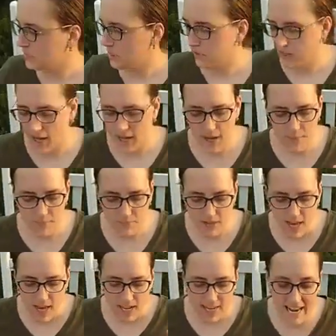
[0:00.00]
Okay?
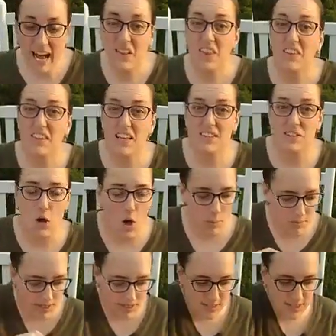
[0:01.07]
Now that that's all
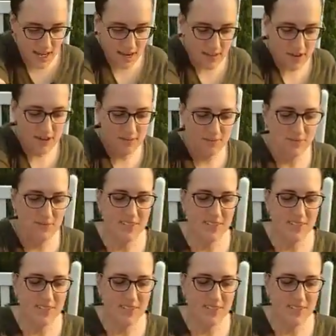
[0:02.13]
mixed together,